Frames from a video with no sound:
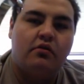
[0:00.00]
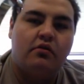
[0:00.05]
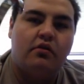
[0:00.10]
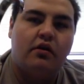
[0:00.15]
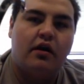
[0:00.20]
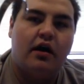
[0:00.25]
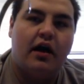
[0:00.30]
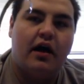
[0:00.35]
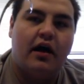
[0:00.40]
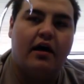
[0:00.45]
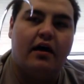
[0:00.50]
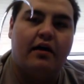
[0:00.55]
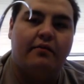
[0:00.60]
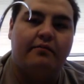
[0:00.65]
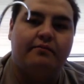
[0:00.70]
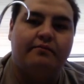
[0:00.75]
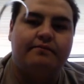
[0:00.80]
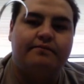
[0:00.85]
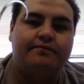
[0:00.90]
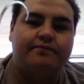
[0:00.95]

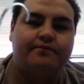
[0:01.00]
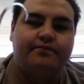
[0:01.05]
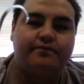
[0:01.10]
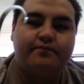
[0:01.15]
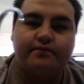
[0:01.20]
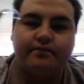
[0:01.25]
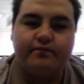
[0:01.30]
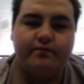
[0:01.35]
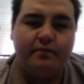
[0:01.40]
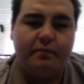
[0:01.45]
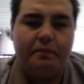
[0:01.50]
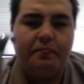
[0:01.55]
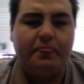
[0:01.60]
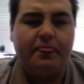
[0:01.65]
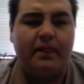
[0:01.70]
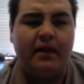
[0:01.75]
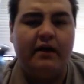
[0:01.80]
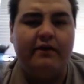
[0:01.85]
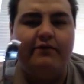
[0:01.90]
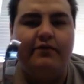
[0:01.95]

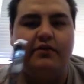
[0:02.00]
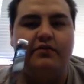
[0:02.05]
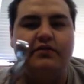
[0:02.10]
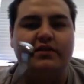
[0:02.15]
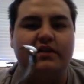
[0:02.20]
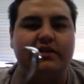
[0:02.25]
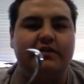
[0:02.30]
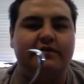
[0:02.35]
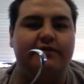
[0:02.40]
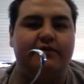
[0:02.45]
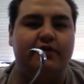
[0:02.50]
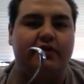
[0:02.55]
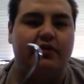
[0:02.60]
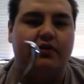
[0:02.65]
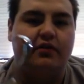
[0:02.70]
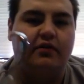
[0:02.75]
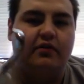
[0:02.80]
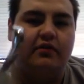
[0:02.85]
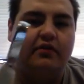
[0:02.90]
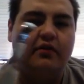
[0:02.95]
I've used this
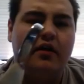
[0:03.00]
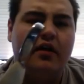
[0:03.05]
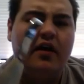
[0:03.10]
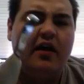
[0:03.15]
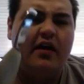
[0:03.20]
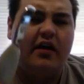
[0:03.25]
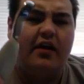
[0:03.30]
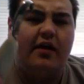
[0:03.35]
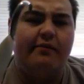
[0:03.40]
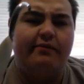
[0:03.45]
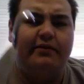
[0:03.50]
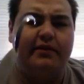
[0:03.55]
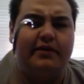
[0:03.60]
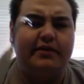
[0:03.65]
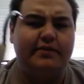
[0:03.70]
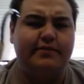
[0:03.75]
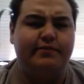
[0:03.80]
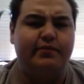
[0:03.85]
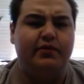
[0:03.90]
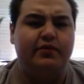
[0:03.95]
for a couple of
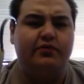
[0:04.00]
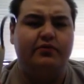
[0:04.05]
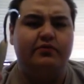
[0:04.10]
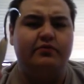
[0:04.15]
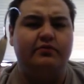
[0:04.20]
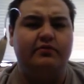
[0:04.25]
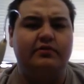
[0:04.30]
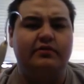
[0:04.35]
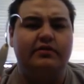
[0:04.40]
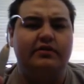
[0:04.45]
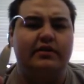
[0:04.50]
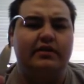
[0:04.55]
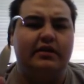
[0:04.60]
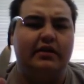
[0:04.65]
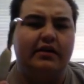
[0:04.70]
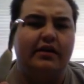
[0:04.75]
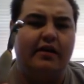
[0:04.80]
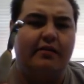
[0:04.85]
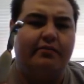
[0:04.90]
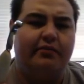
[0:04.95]
spoons and a
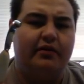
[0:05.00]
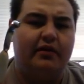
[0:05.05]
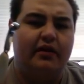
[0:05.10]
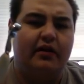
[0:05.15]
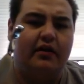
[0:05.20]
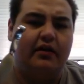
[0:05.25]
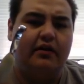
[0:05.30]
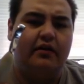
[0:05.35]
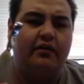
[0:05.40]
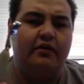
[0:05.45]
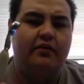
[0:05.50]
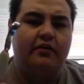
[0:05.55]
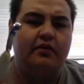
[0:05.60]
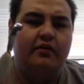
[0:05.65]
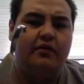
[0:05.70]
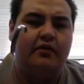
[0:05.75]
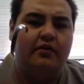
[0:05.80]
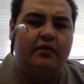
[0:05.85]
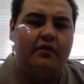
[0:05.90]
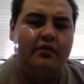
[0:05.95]
couple of
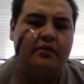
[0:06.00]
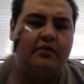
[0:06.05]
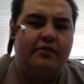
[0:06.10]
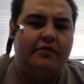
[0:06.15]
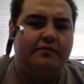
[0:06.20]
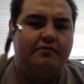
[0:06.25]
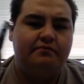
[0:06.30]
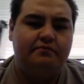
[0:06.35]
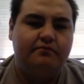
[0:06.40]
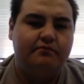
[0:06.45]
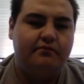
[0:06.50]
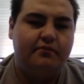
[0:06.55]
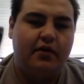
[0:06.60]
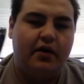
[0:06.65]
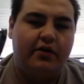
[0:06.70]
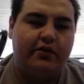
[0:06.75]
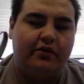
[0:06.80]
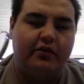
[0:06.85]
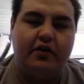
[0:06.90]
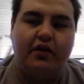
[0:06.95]

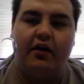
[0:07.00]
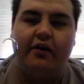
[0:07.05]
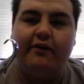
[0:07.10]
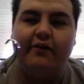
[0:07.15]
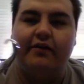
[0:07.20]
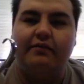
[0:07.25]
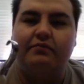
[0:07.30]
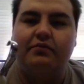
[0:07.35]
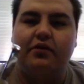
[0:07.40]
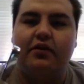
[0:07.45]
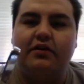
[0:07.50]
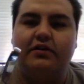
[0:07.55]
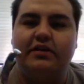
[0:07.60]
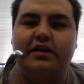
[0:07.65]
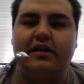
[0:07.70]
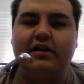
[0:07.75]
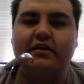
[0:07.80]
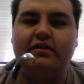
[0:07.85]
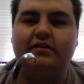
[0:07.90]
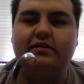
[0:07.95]
other carving
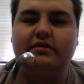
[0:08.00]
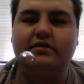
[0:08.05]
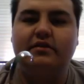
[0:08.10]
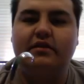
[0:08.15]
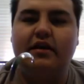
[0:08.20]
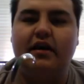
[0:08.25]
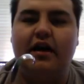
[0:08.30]
projects.